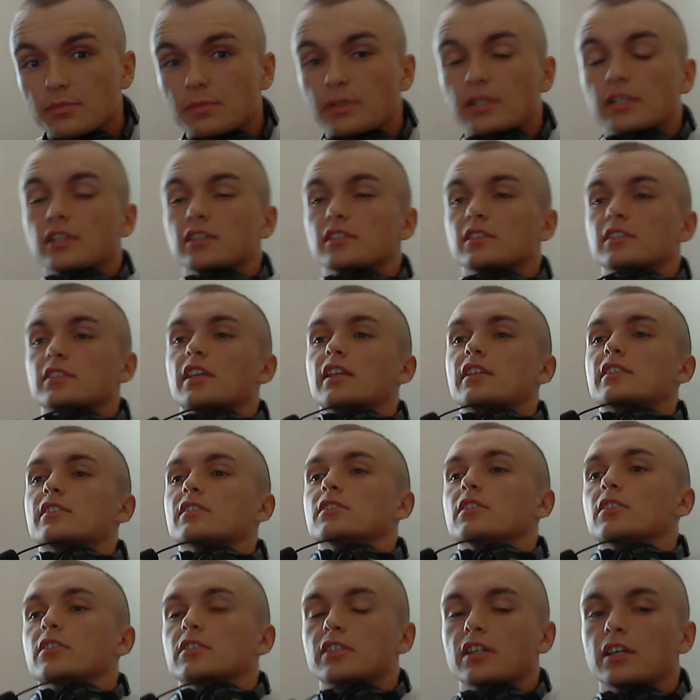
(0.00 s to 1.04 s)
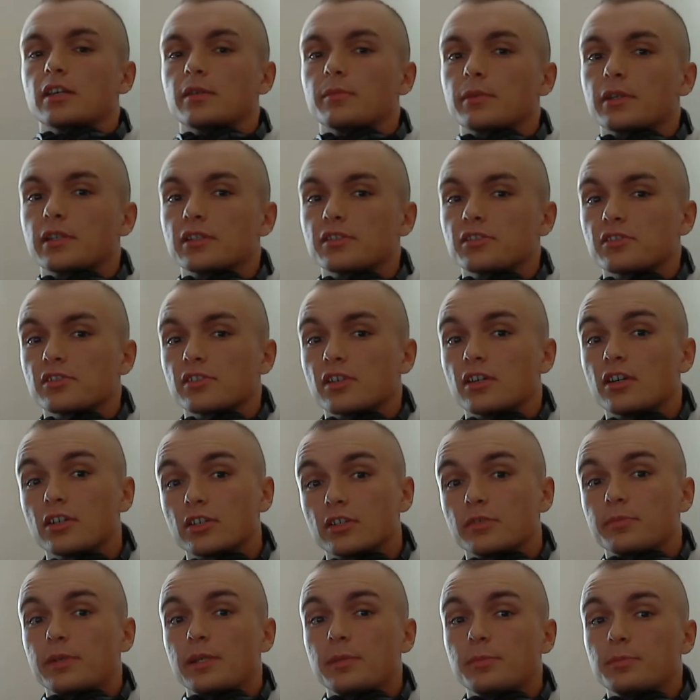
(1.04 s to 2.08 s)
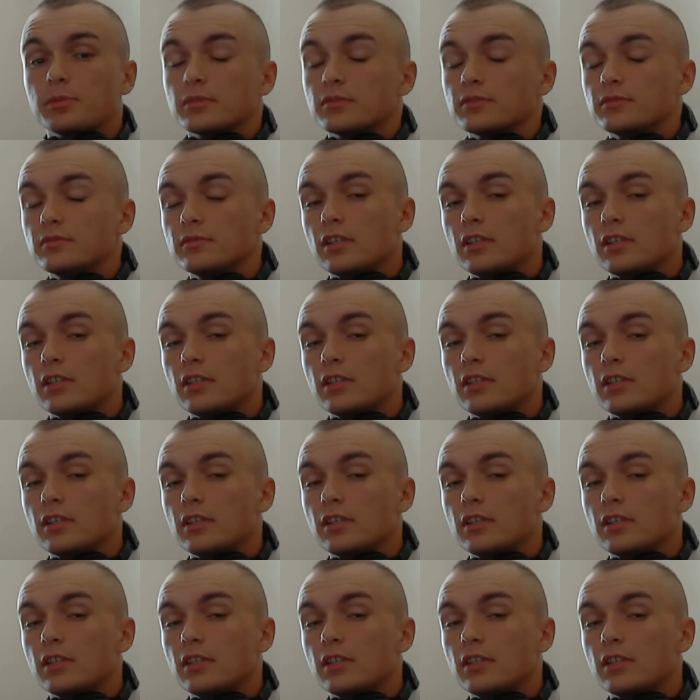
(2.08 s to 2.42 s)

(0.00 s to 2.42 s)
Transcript: because it takes a long time because there's a hundred people,